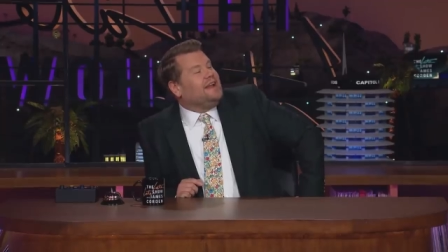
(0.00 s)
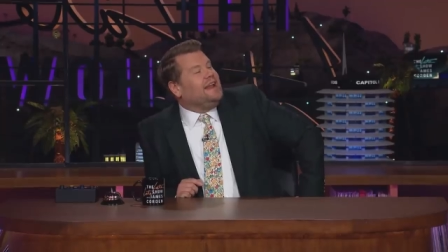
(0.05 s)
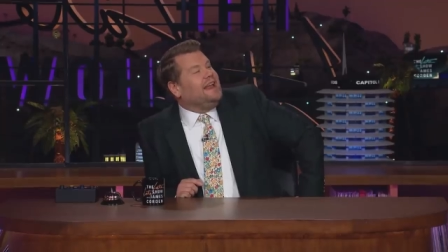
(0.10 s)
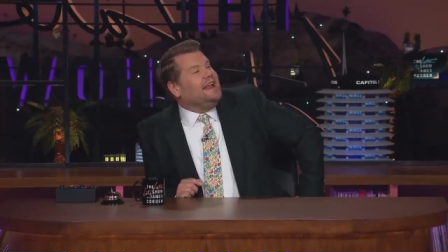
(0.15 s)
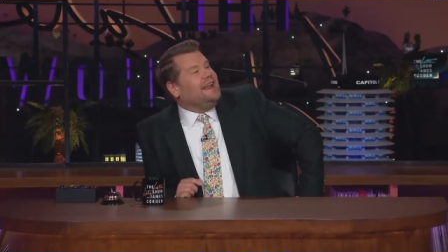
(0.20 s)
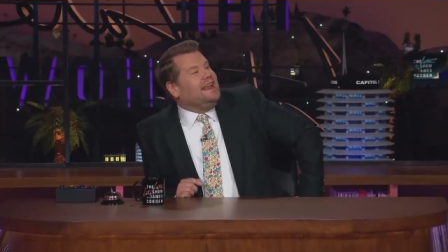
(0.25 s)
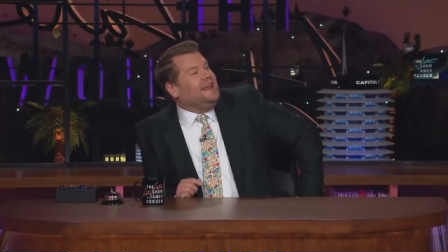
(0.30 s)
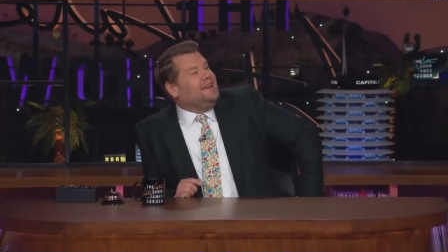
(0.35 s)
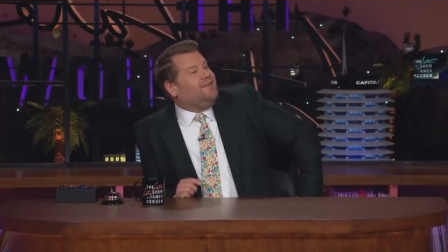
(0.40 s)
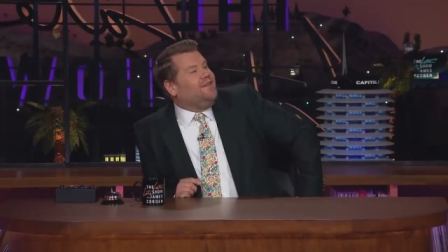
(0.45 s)

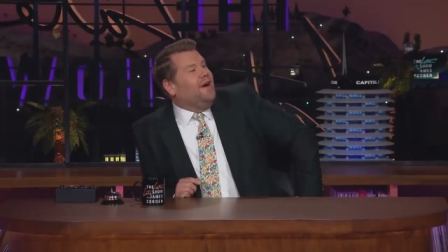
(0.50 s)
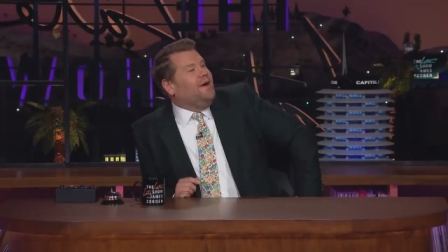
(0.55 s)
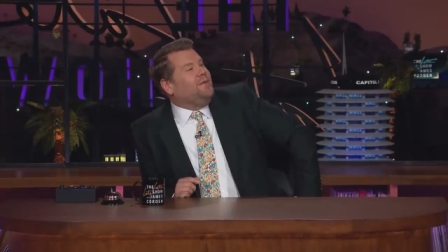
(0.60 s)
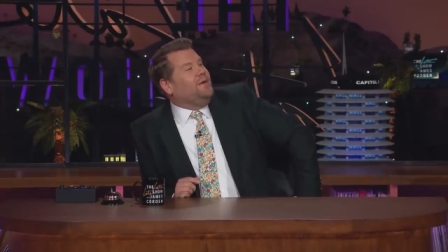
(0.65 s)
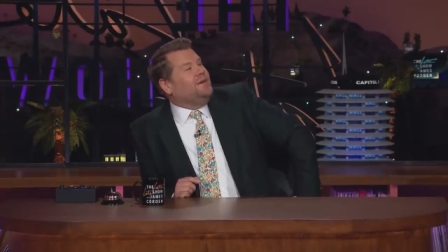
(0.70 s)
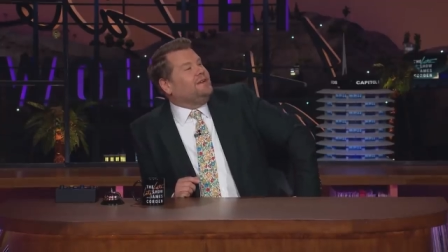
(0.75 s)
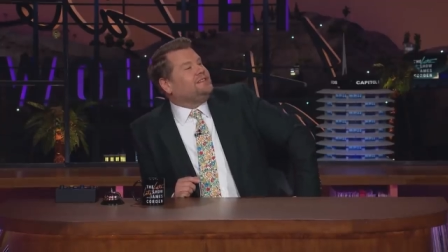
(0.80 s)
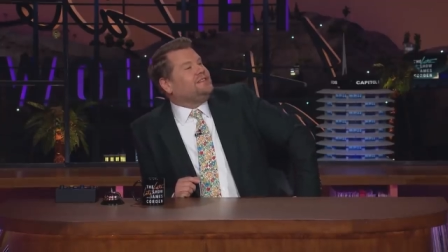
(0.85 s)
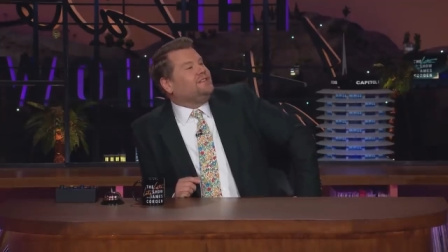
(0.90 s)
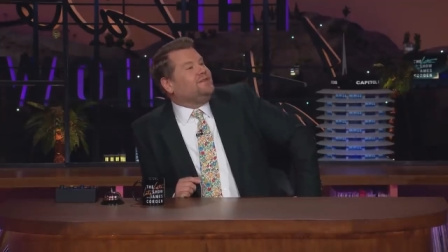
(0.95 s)
clearly if I
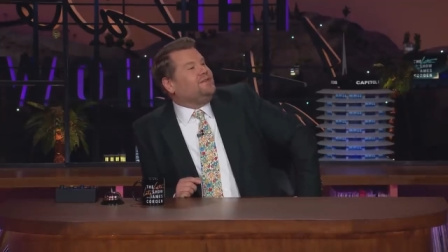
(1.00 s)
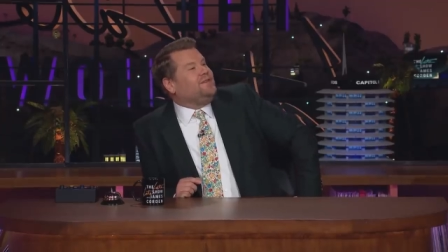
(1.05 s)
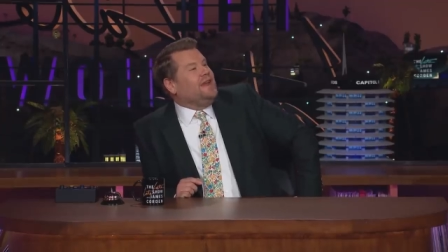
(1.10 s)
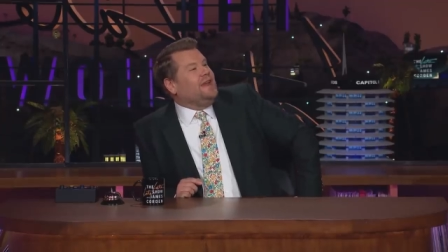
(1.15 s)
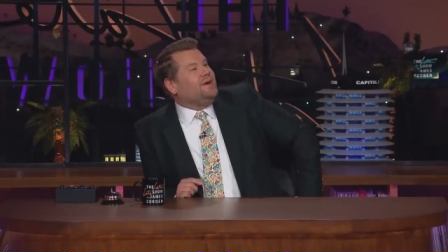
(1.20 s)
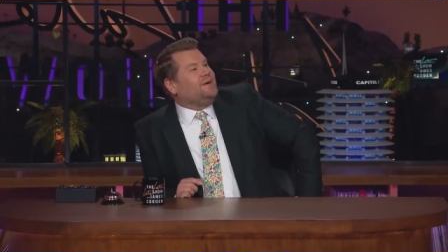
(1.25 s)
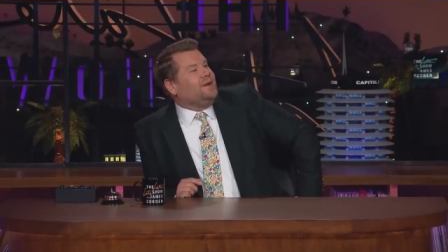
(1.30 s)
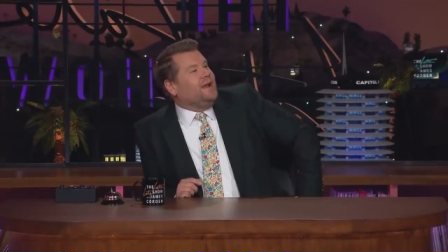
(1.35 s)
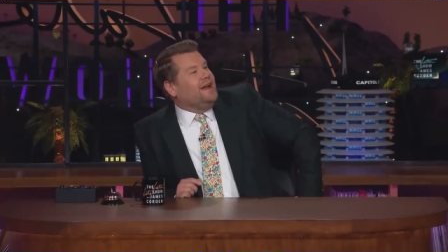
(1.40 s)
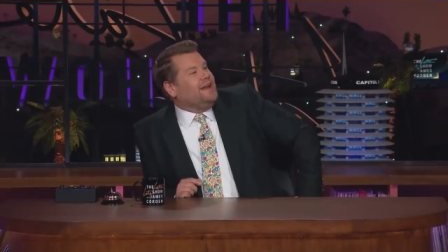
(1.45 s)
want to
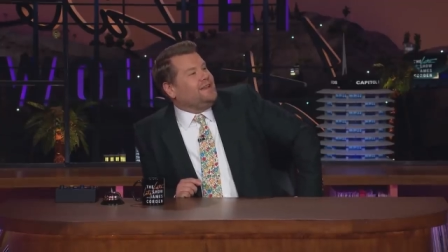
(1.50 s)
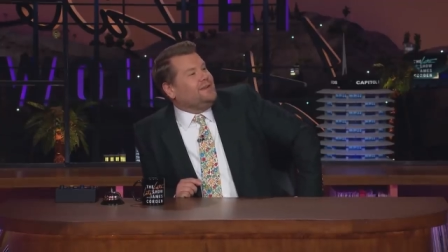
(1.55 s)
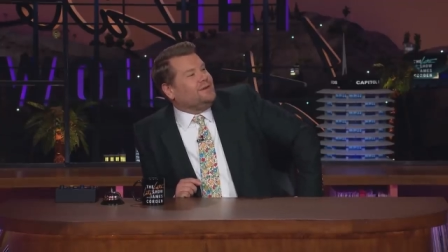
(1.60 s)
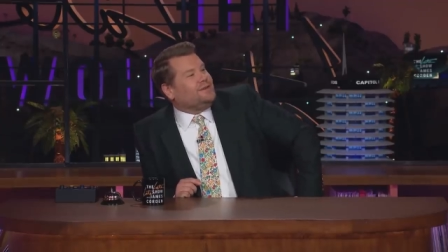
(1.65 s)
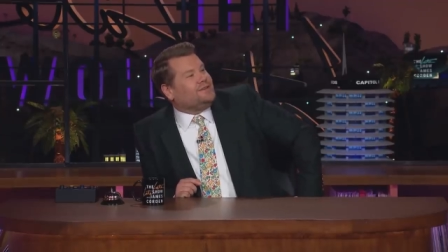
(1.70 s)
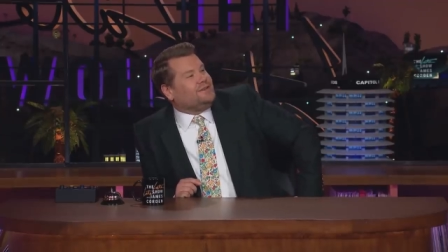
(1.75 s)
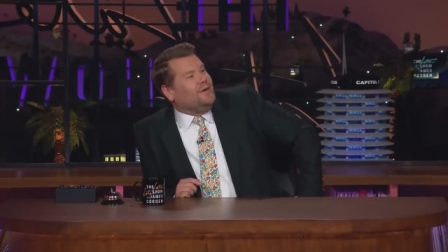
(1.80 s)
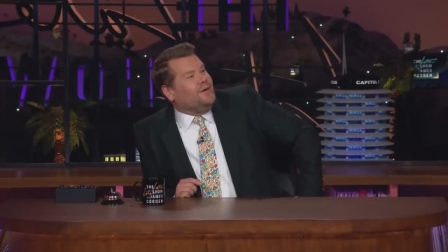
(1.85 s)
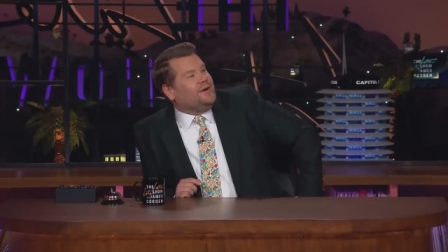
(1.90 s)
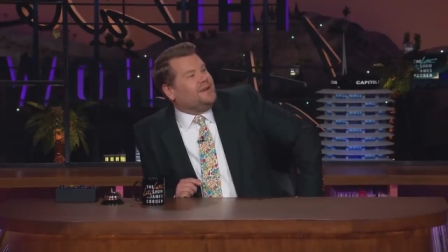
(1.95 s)
feel like
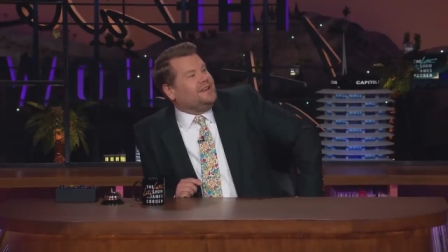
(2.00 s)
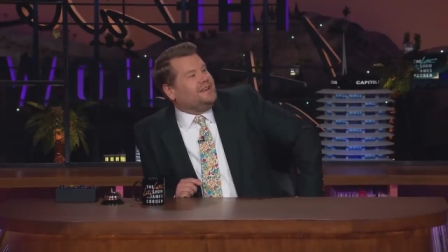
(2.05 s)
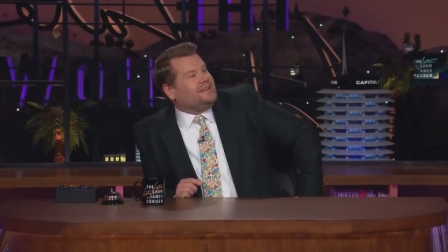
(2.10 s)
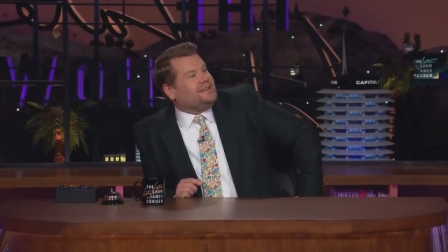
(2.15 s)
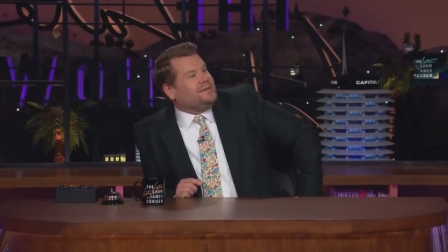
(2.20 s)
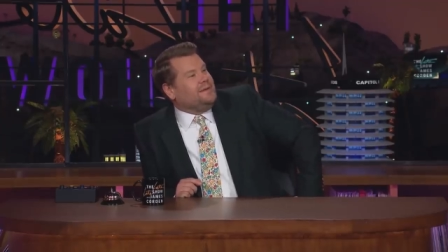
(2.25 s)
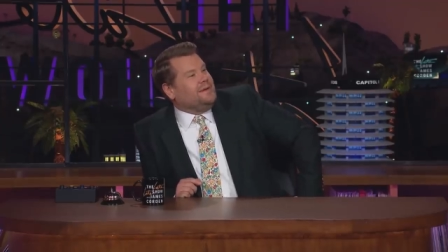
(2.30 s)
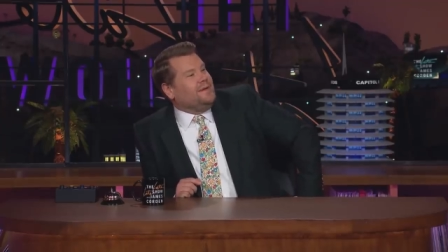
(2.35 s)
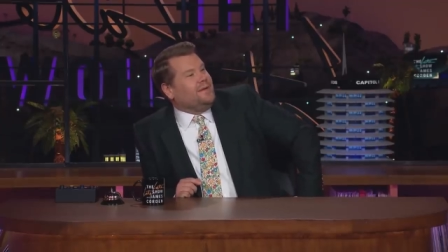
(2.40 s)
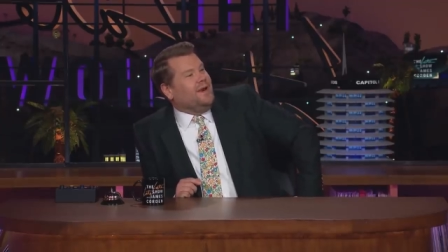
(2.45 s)
you're talking
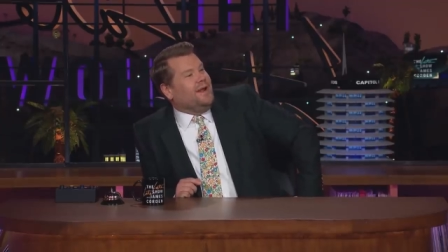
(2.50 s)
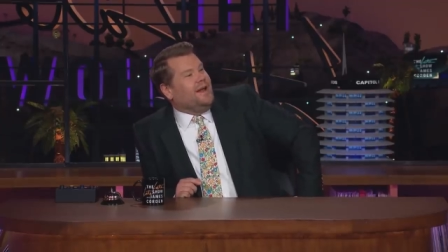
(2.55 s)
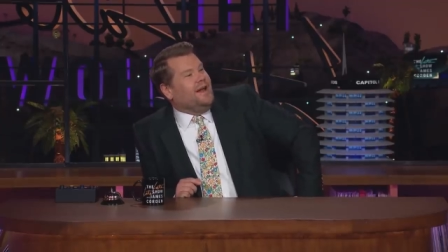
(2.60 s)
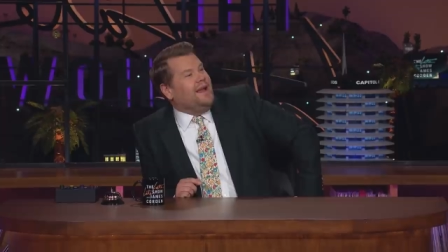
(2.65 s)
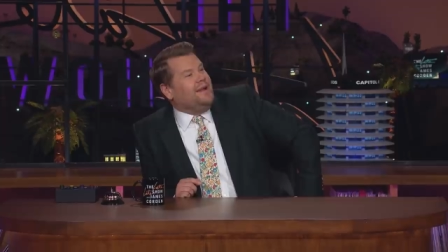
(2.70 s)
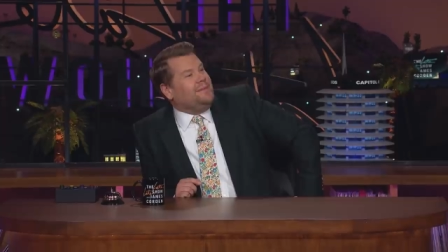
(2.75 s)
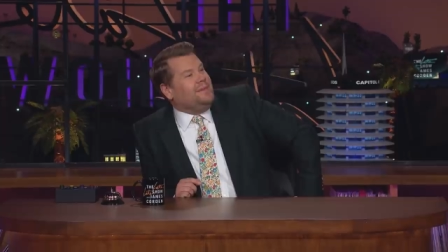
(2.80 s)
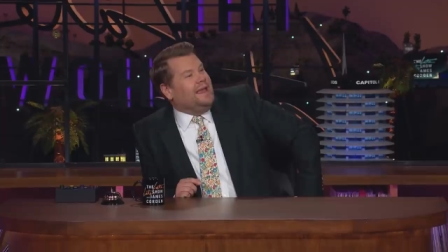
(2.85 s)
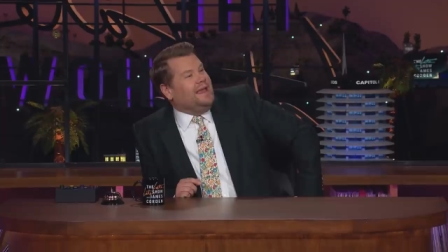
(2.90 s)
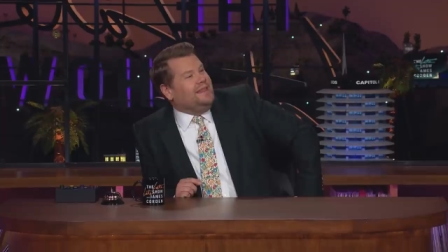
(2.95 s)
to me while
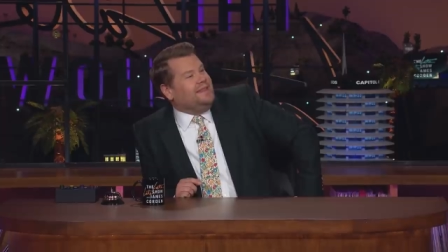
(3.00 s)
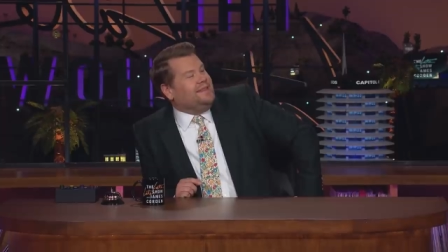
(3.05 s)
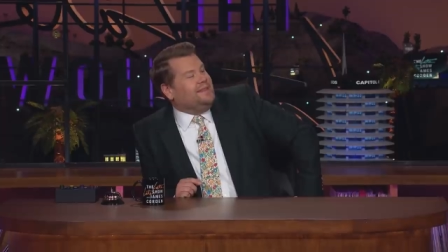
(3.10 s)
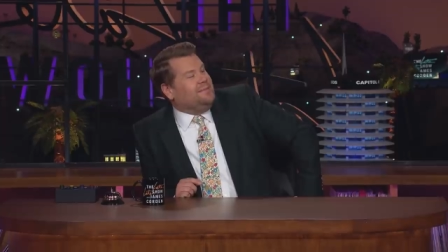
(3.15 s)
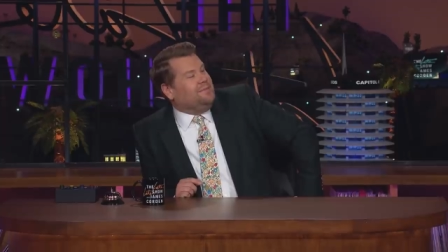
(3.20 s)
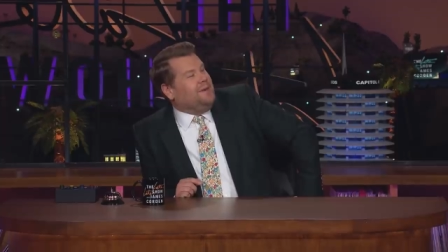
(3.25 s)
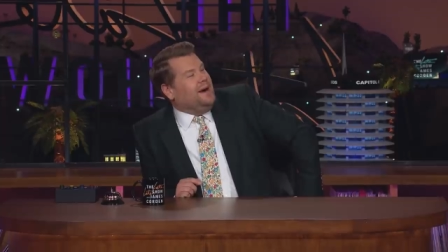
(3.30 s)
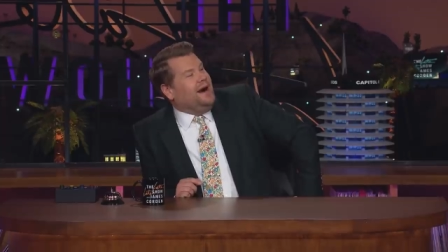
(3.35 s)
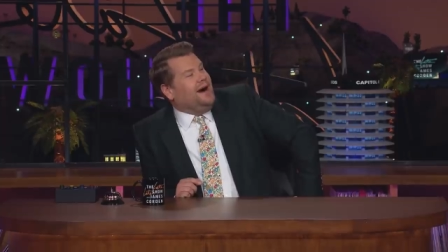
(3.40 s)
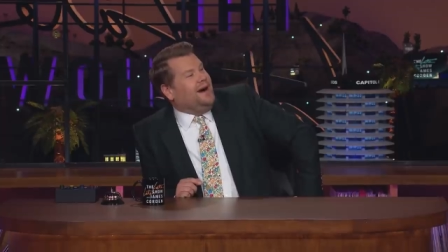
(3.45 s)
I'm in
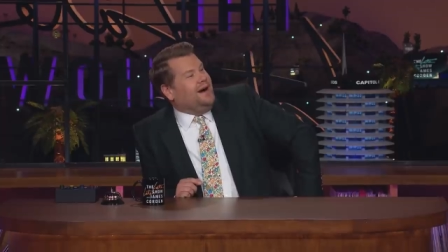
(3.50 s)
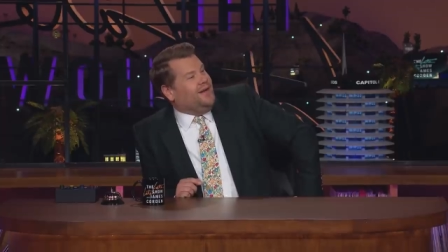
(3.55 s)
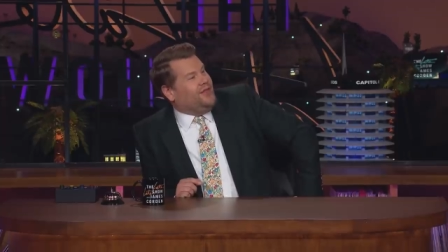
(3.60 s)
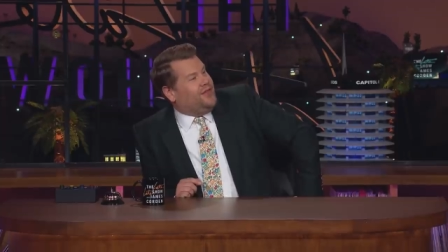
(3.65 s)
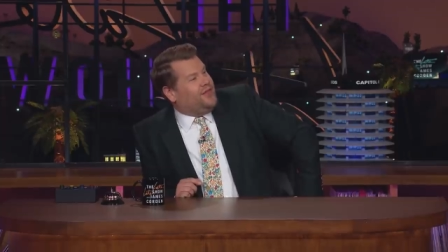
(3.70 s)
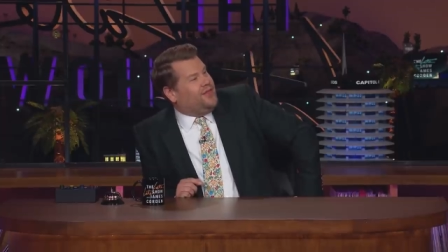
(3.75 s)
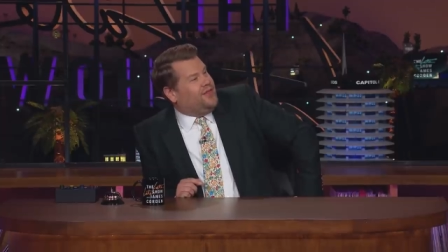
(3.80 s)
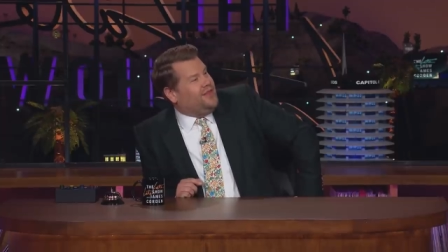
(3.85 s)
the bath.